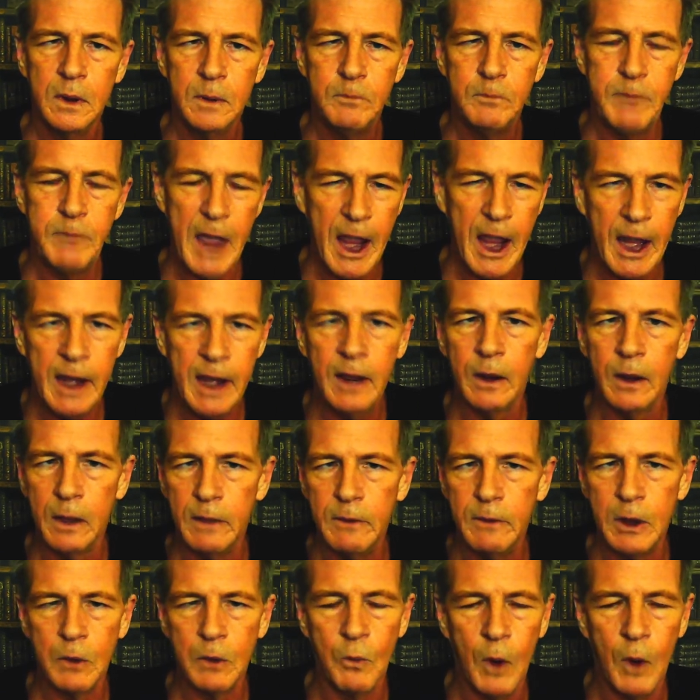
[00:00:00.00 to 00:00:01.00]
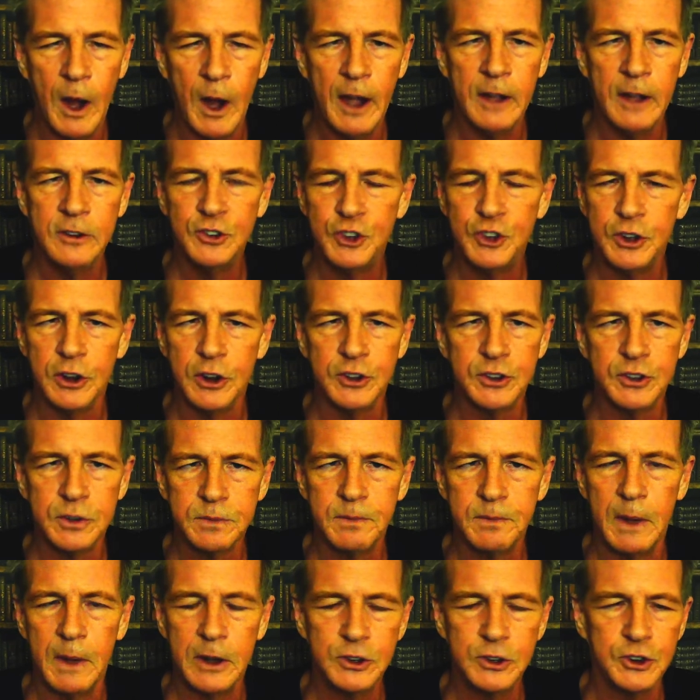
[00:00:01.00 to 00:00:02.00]
pay a living wage just as
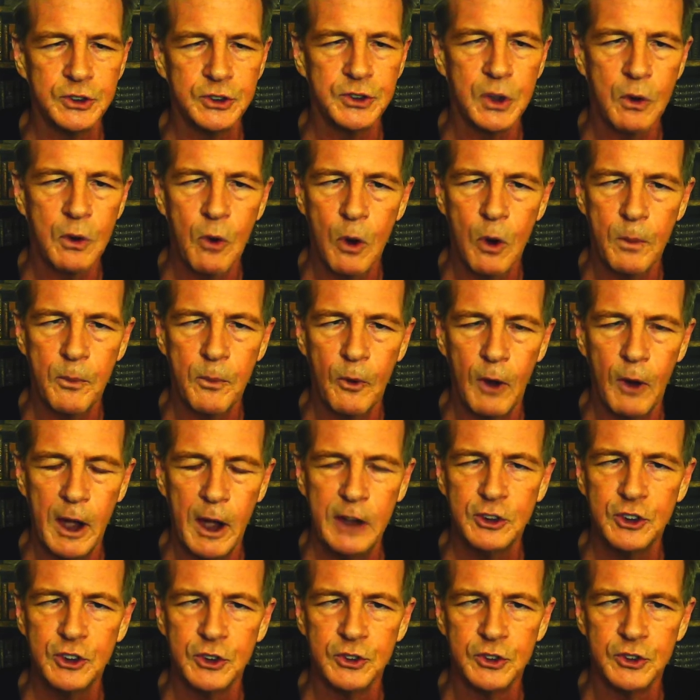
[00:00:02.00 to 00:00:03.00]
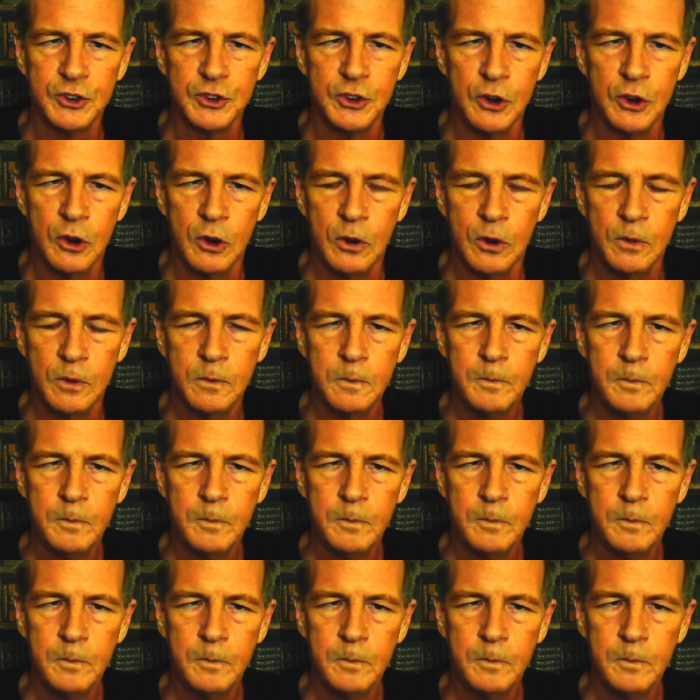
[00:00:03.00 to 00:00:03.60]
much as the corporations do.